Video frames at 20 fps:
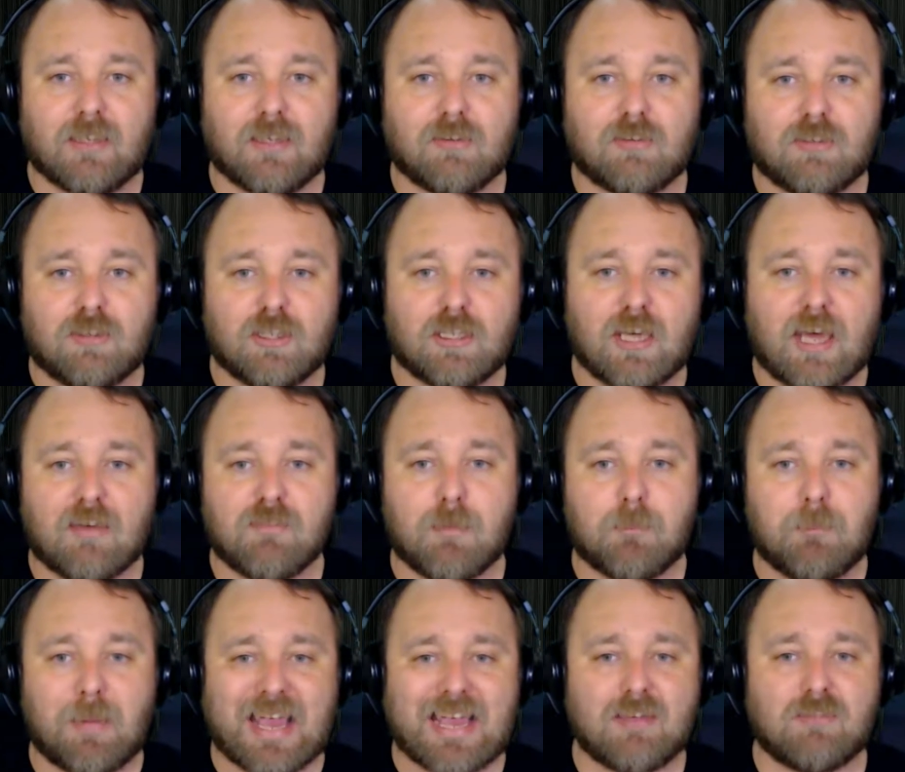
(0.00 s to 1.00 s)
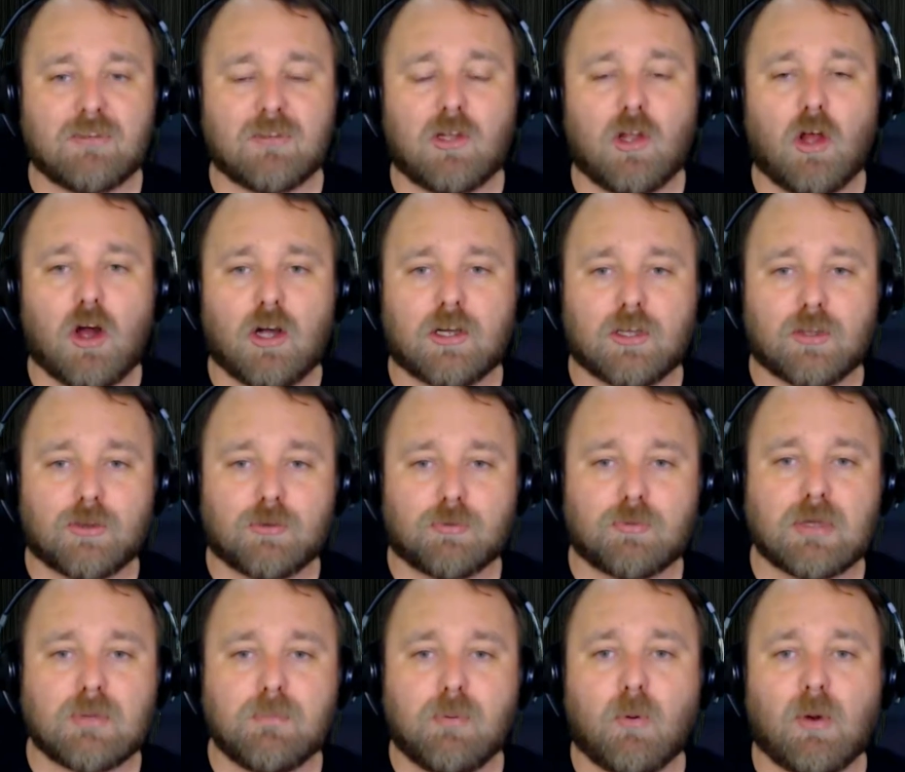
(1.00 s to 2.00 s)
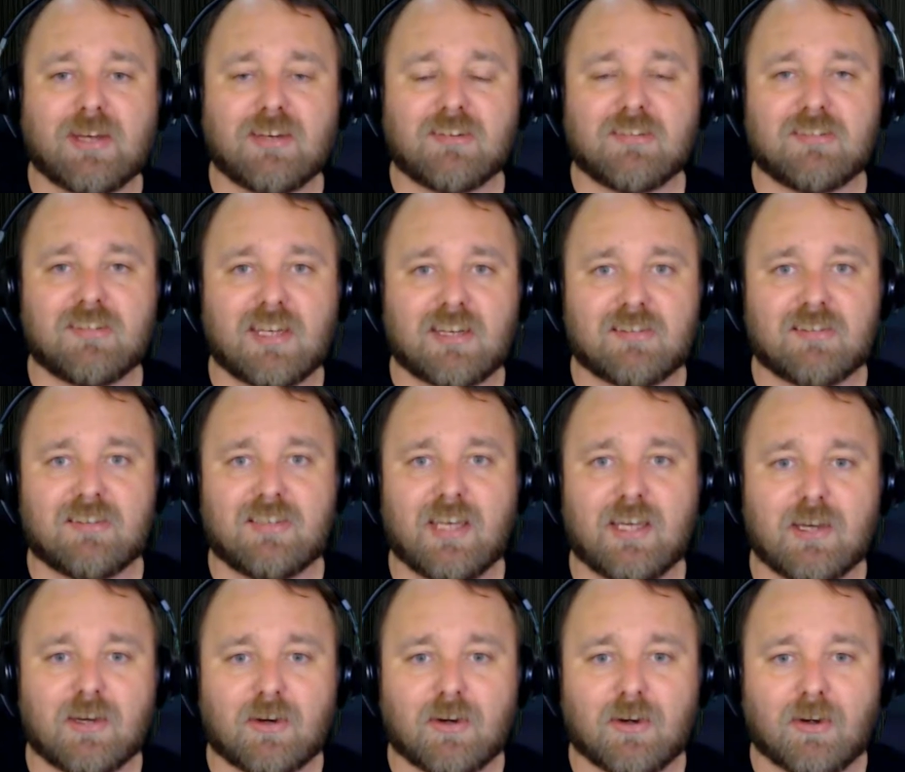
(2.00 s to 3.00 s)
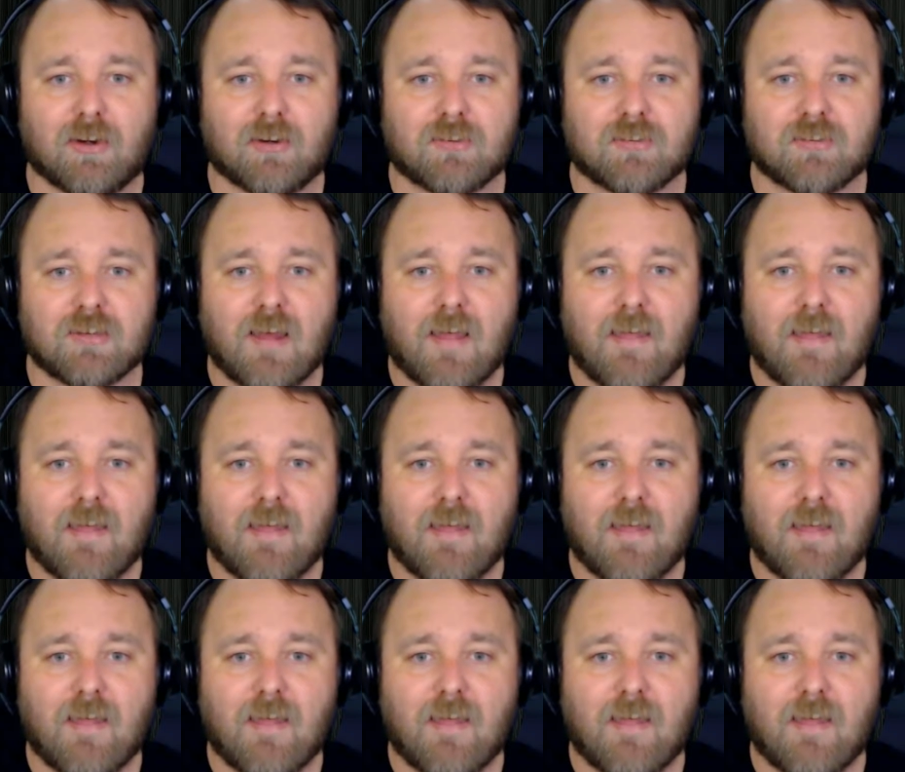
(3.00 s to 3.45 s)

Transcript: is going to have a base clock of 3.6 gigahertz,